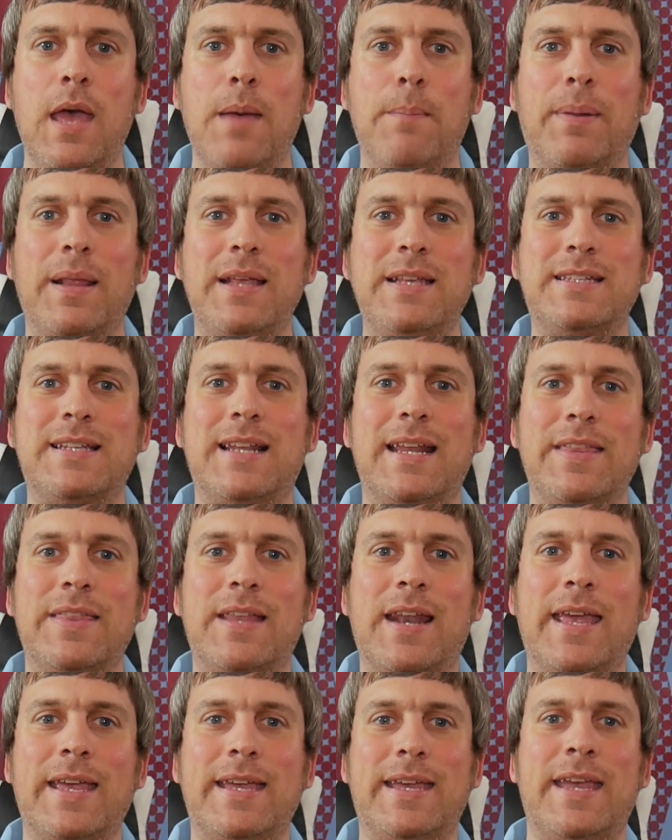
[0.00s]
Please click
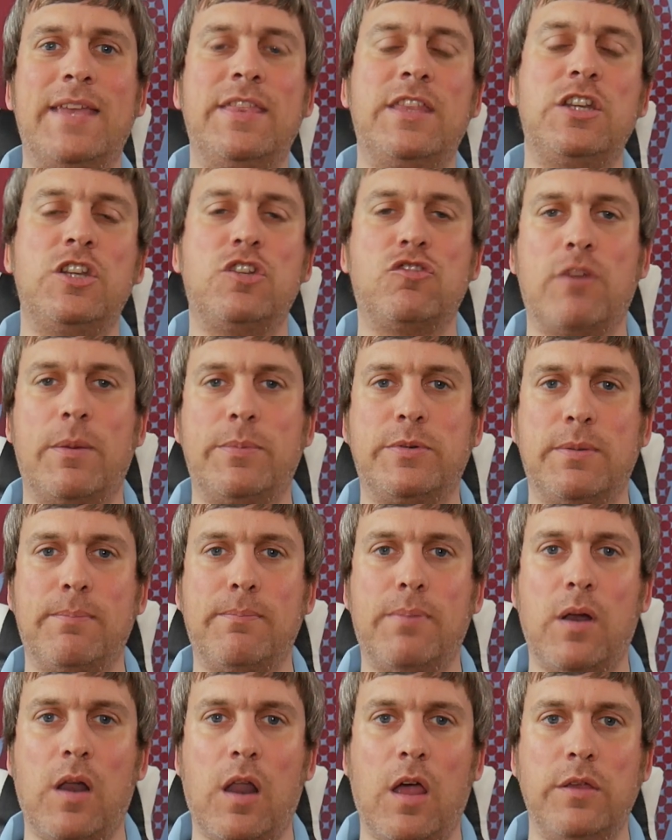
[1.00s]
the link in the description
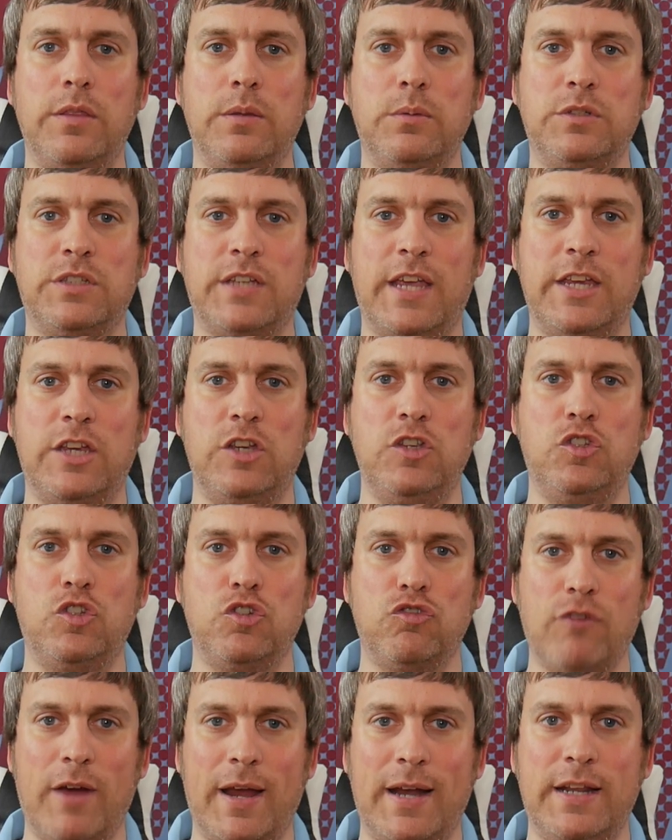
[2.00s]
below that will take you
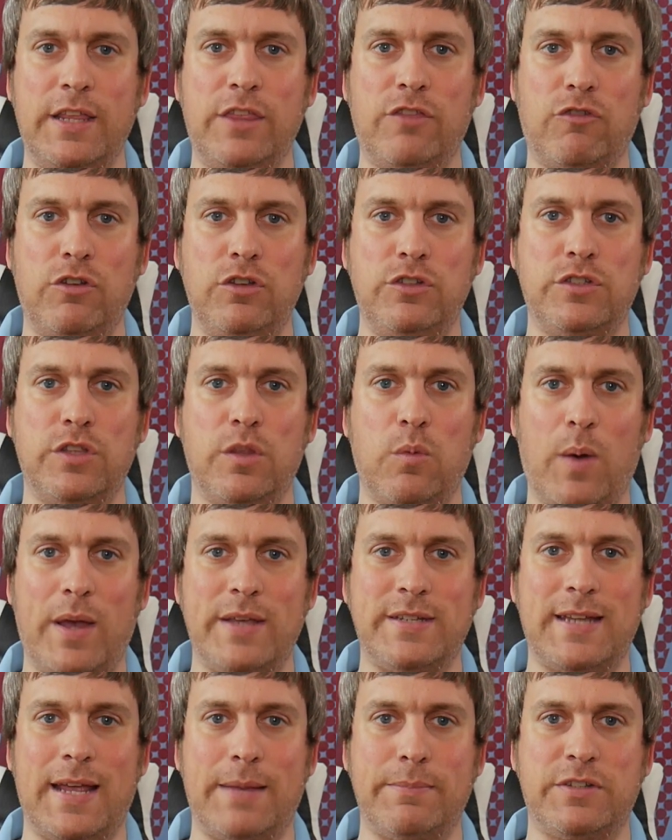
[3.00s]
directly through to the
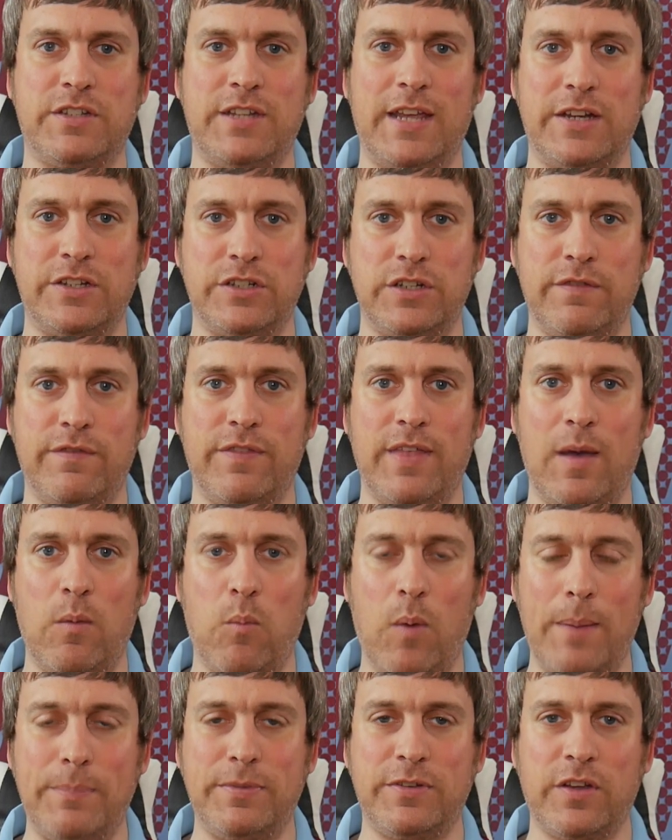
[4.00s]
West Ham section of their
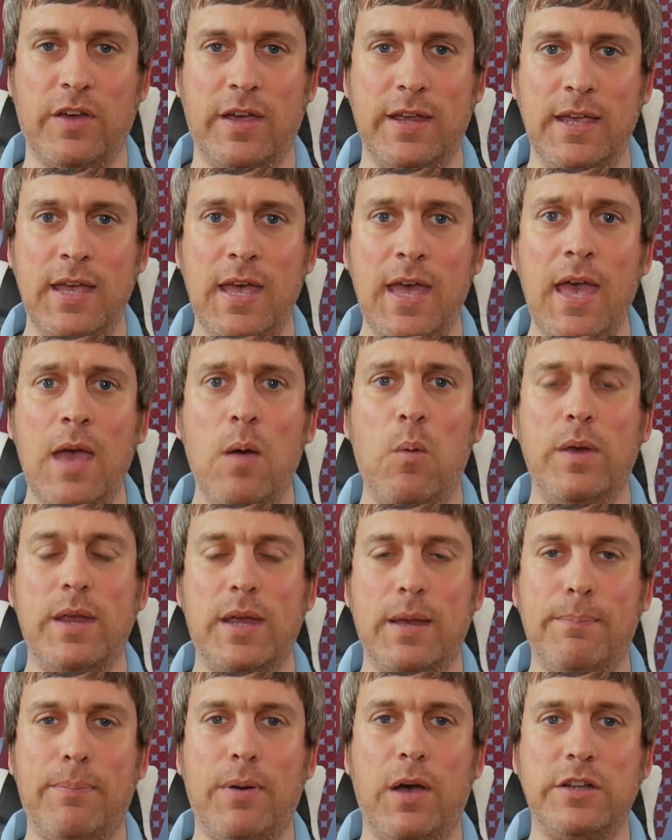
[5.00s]
website, where you
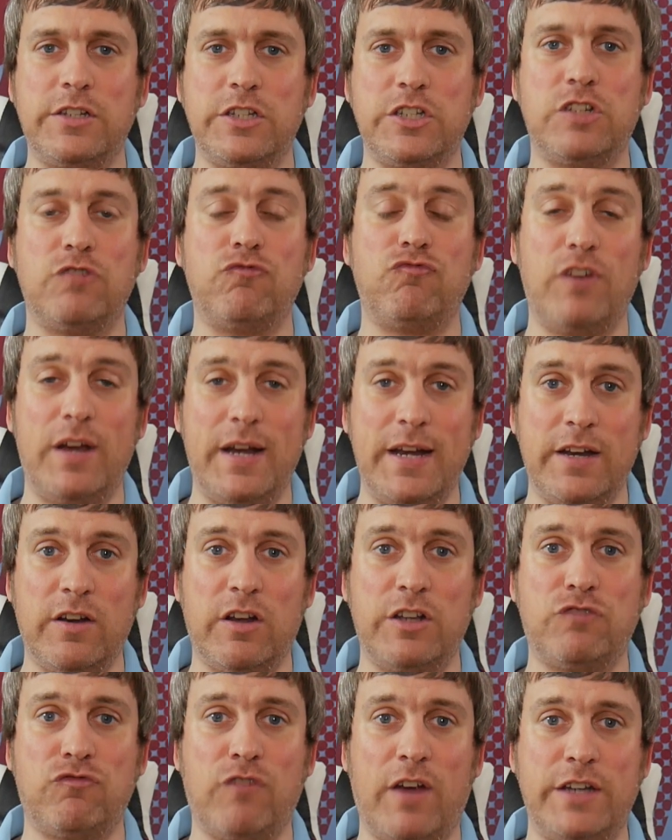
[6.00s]
can purchase some really
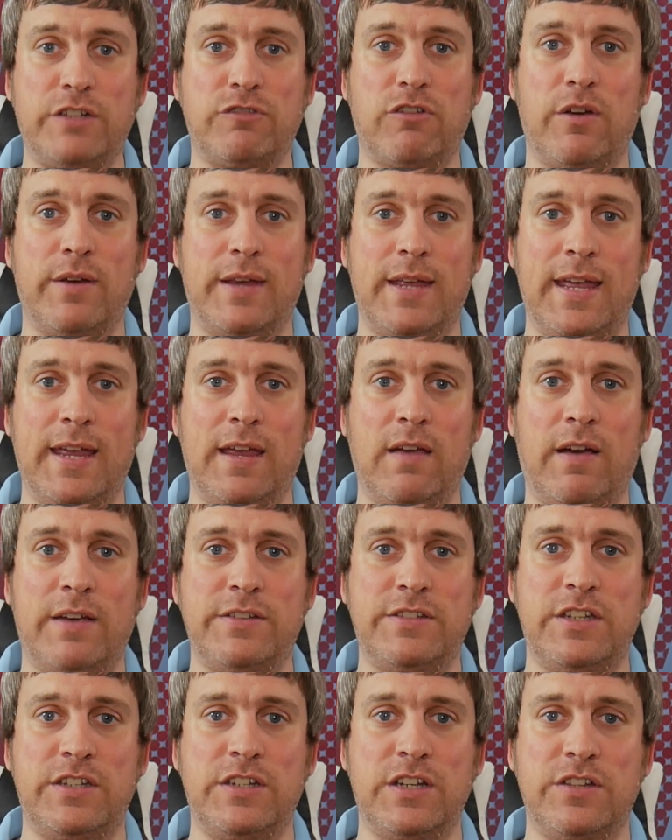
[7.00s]
nice retro gear,
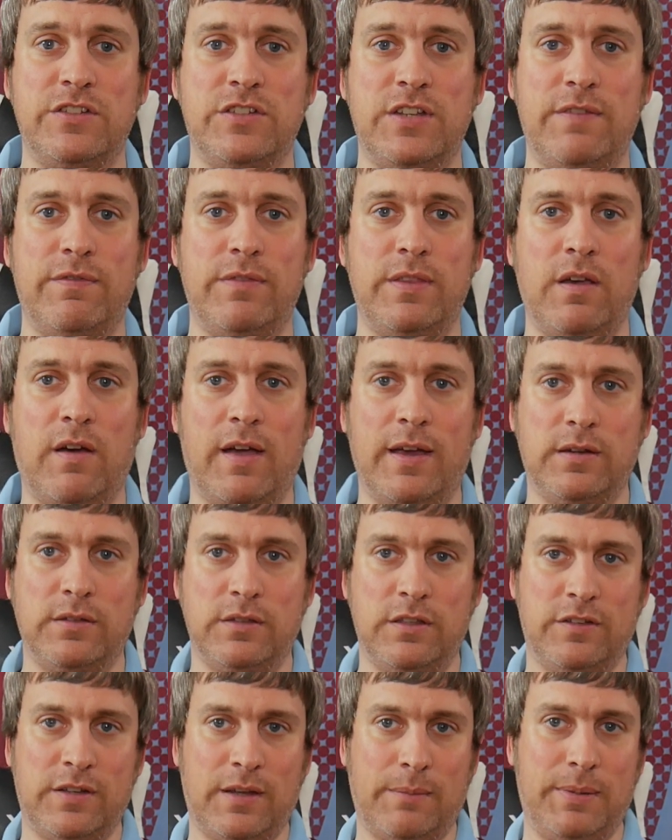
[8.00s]
guys, as you can see from the icon
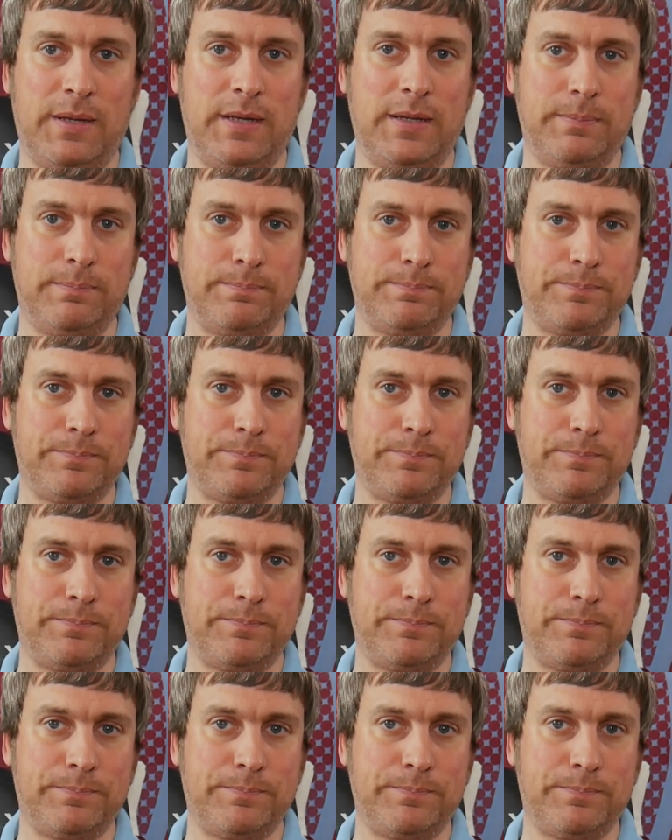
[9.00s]
that's up here,